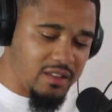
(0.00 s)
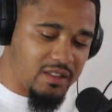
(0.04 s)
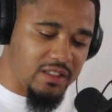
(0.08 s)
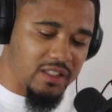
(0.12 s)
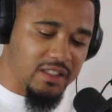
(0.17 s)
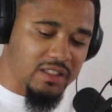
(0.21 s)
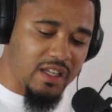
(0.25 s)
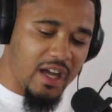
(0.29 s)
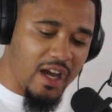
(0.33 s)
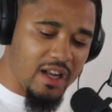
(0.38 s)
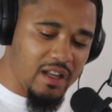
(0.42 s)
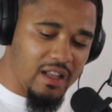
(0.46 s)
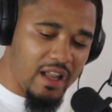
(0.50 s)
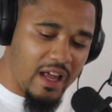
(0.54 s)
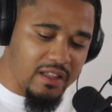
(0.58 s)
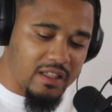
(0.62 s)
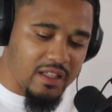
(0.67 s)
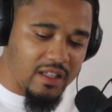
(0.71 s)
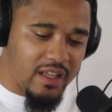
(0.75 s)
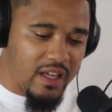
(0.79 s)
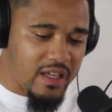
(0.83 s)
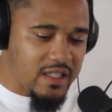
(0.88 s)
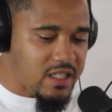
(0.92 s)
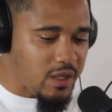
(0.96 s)
just kind of like
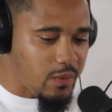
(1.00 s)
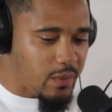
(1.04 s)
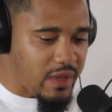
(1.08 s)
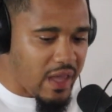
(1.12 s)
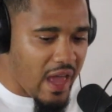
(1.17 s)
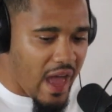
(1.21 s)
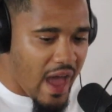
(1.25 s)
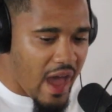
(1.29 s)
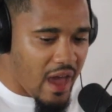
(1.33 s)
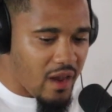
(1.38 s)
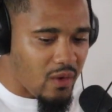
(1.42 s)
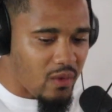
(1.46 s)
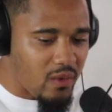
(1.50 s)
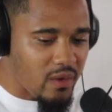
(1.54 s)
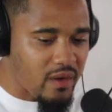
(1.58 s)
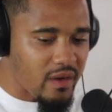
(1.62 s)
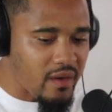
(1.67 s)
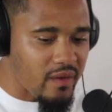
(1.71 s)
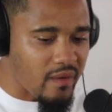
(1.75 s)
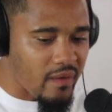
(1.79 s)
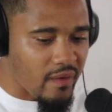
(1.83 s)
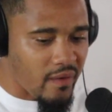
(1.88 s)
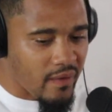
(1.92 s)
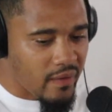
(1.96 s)
the guest that we had on
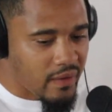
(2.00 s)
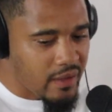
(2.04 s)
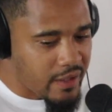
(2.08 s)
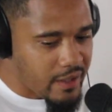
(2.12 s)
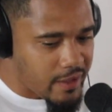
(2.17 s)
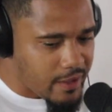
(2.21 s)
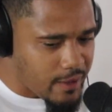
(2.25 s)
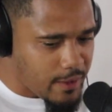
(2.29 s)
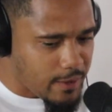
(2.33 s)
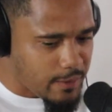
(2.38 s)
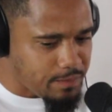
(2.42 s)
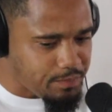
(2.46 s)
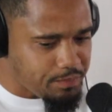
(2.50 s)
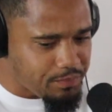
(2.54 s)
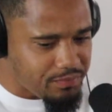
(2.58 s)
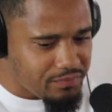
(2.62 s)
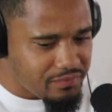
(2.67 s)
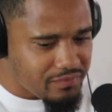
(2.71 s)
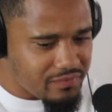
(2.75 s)
here earlier